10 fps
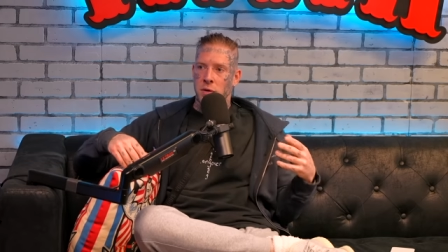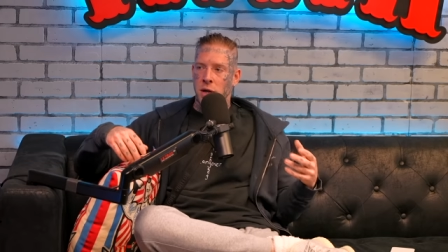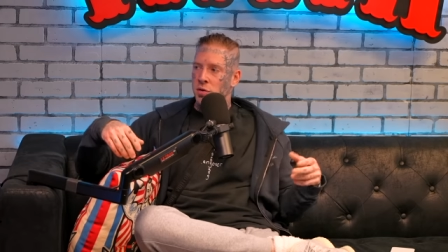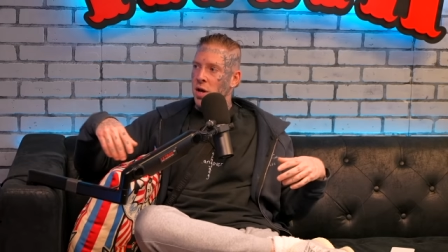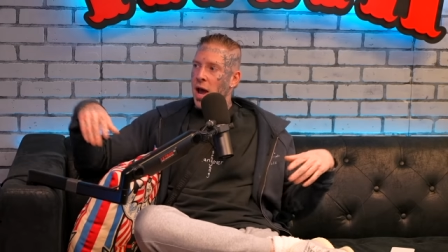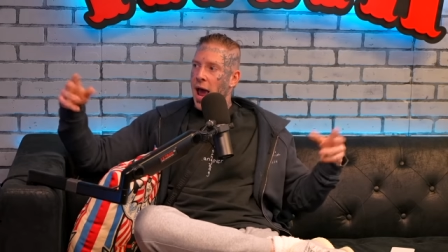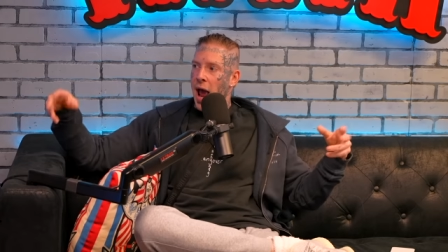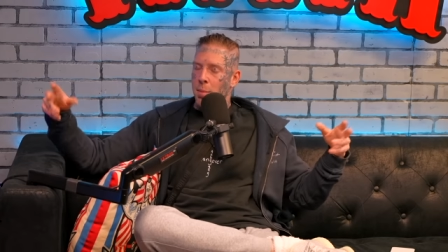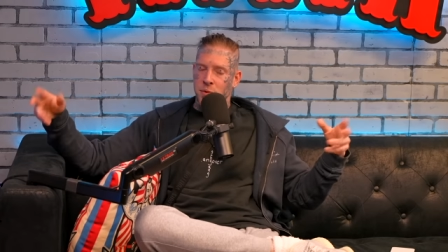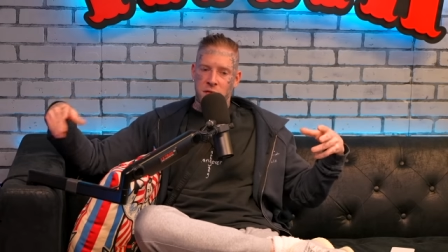They just
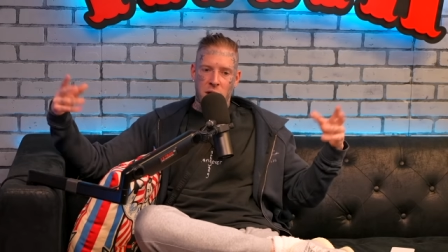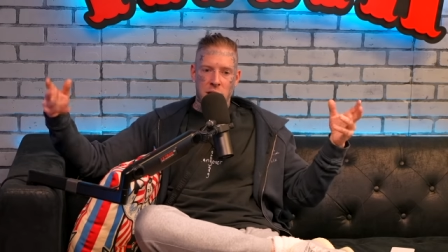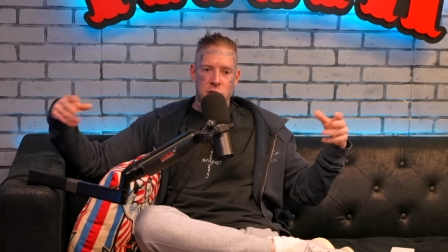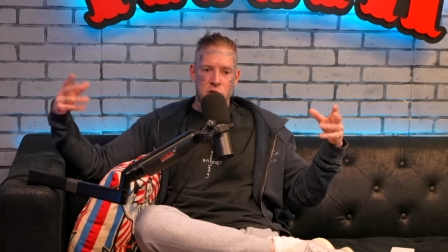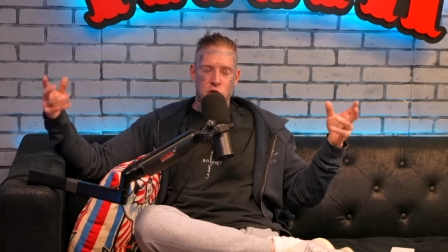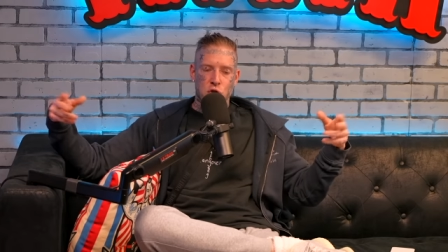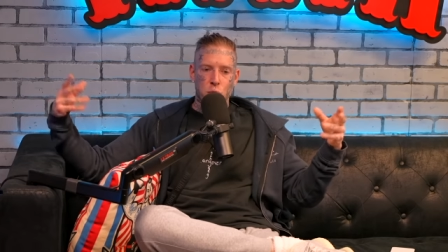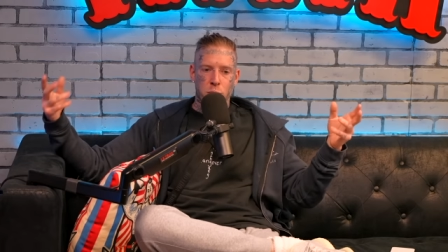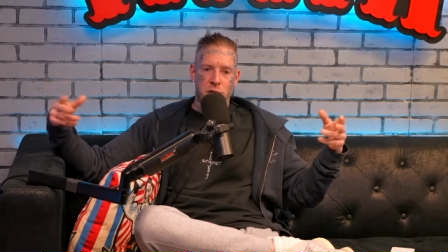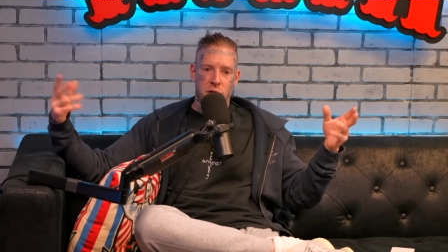amplify these
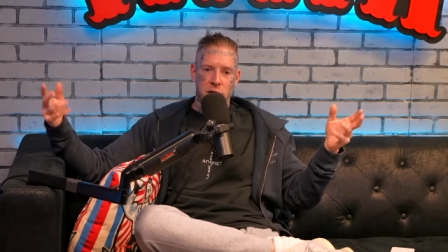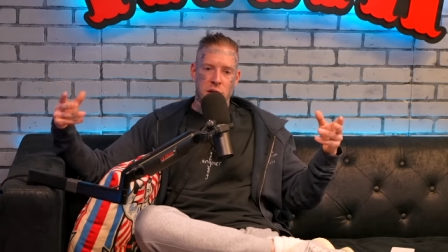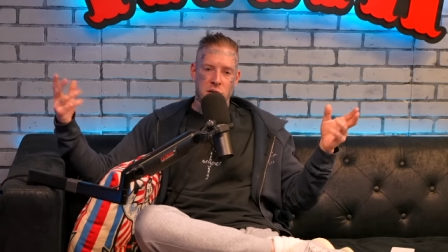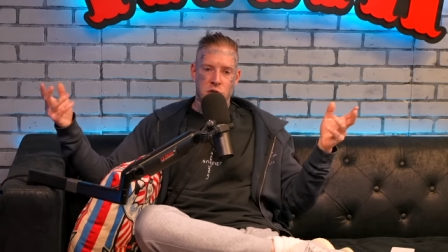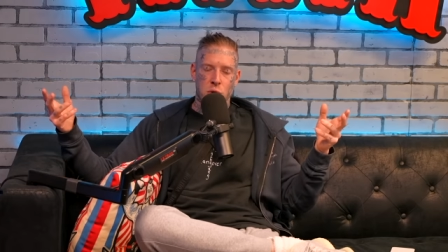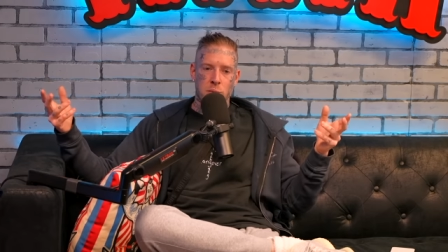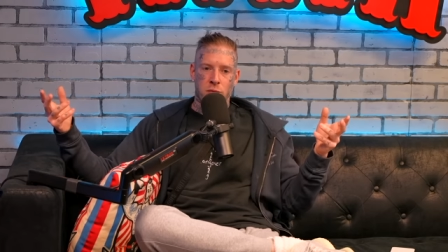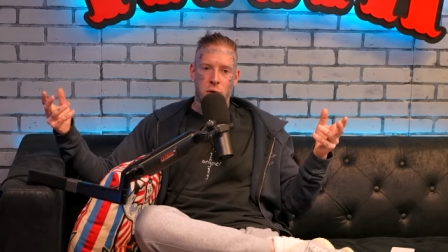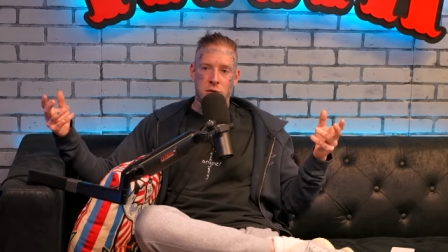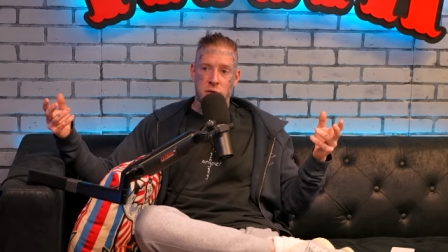super fucking extreme
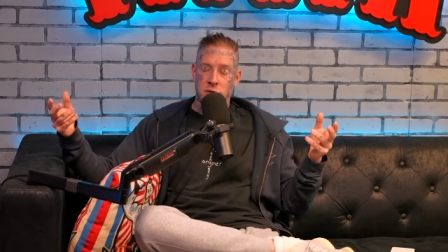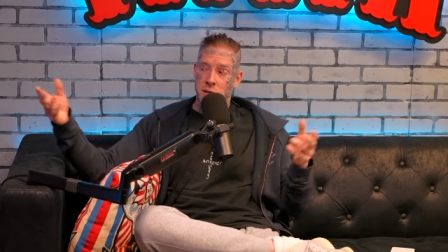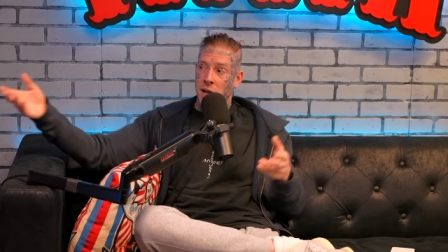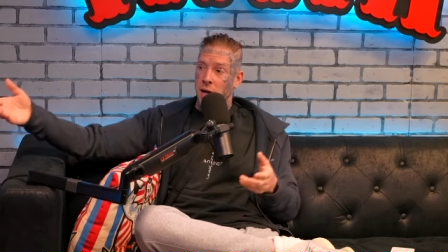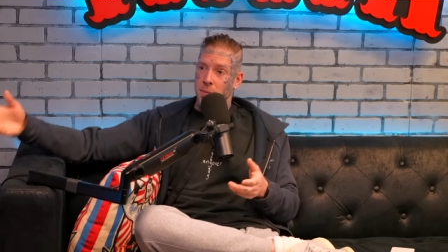voices because they like, want